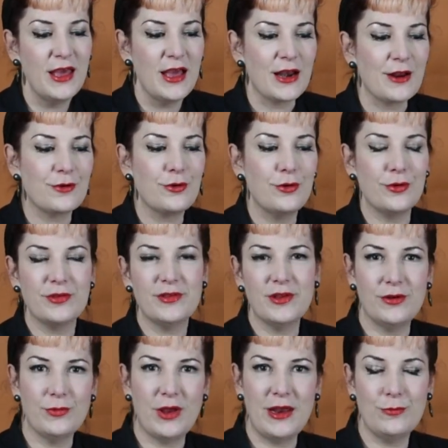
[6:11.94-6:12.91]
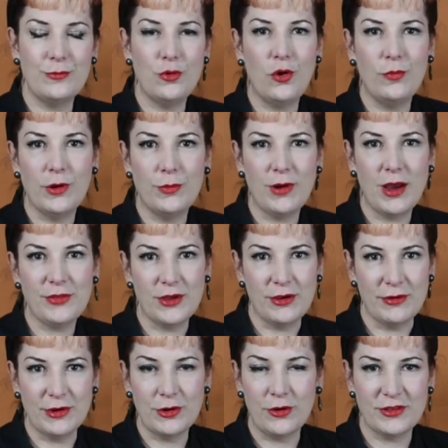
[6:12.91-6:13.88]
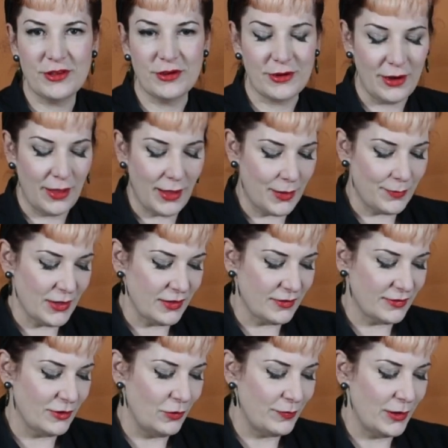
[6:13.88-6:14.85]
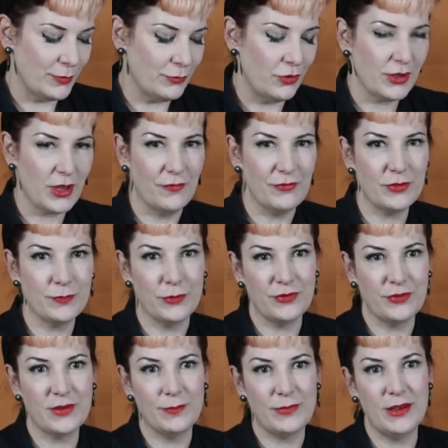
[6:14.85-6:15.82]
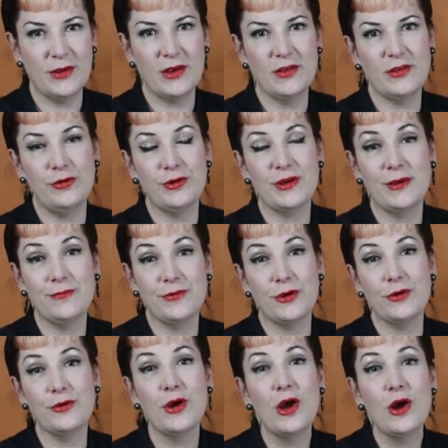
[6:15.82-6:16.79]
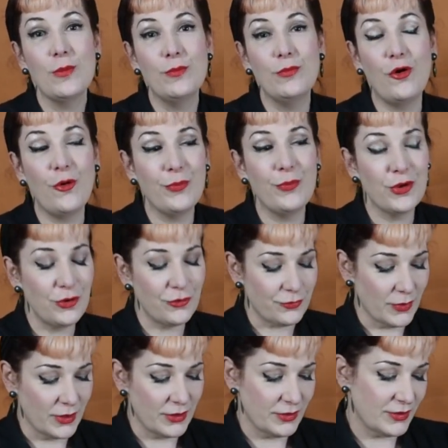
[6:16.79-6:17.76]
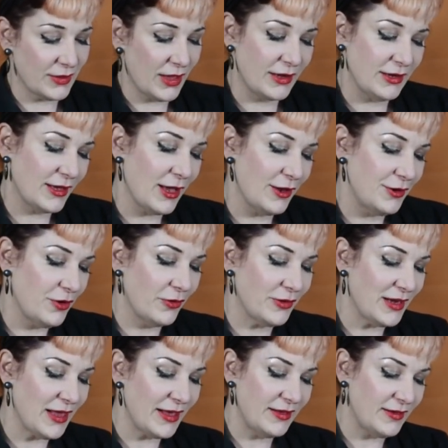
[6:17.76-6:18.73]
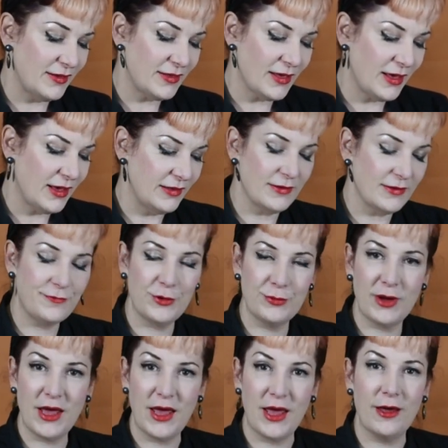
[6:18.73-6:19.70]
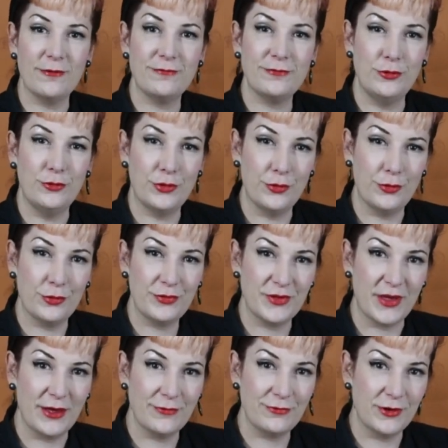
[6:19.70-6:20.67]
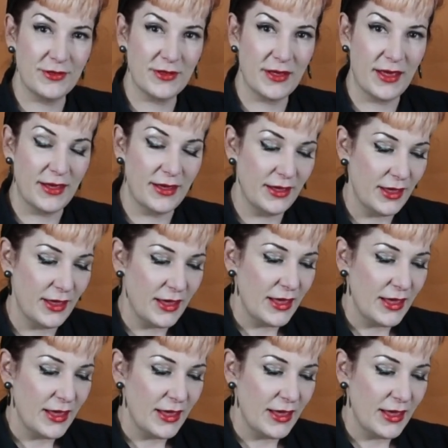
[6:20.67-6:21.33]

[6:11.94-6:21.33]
And of course, in warmer weather, in hotter climates, it will be more comfortable simply because it will give you more movement. And again, on lazy days, if you wear a full corset every day,